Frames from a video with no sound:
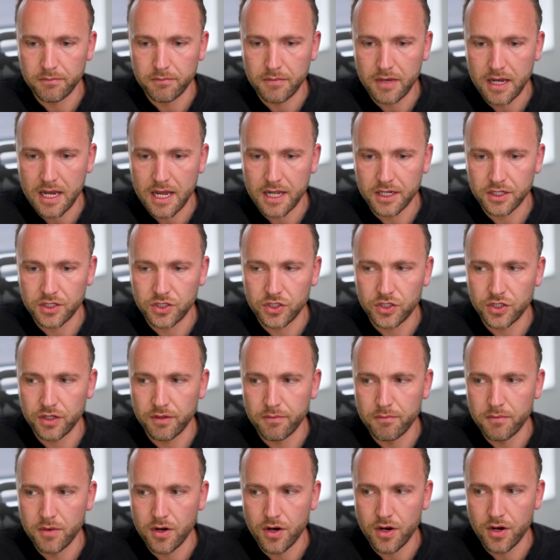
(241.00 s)
match
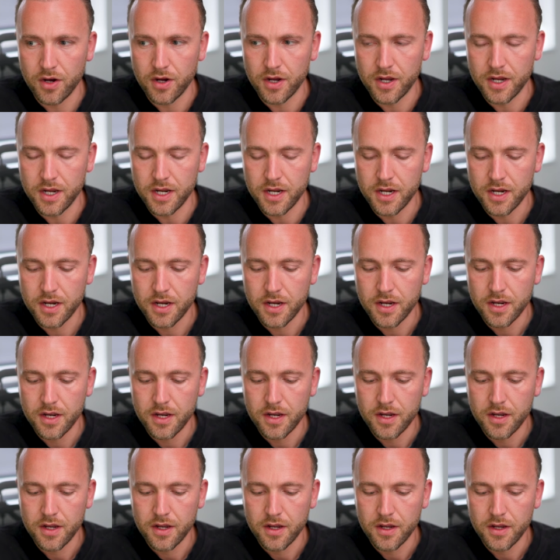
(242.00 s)
my
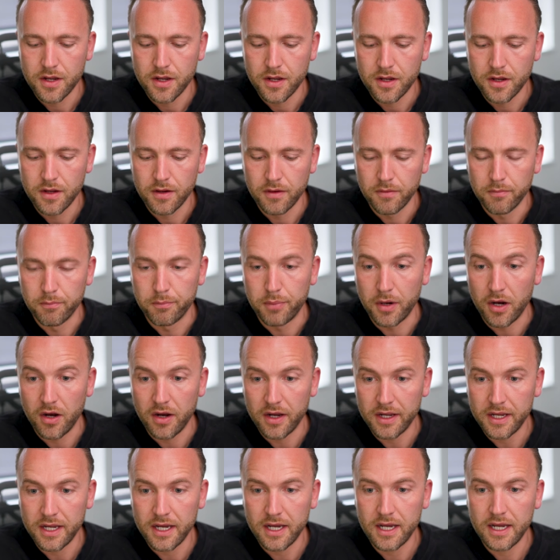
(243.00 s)

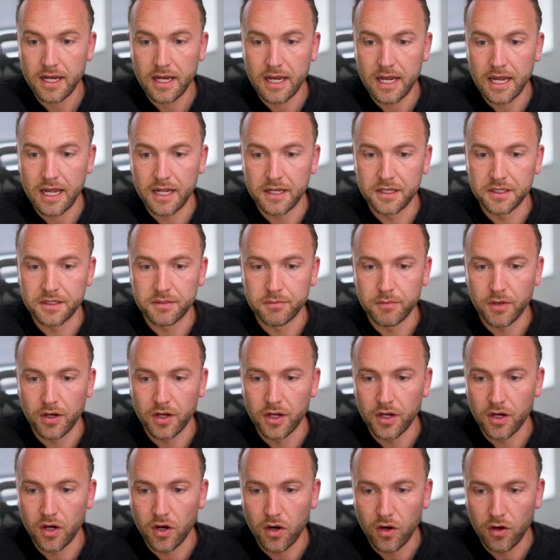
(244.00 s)
buyer and
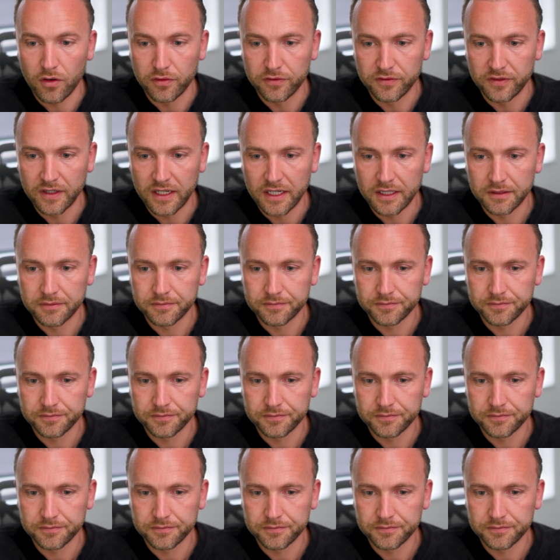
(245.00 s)
my offer.